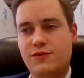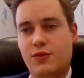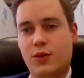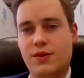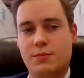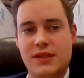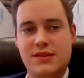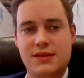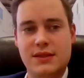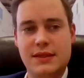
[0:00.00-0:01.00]
for the
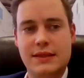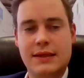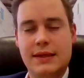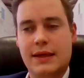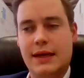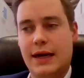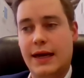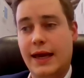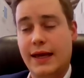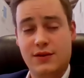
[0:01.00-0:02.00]
BC
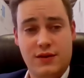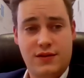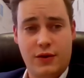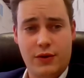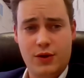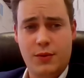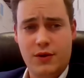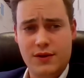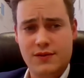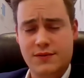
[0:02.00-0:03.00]
and Ontario
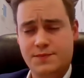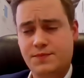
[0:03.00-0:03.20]
markets.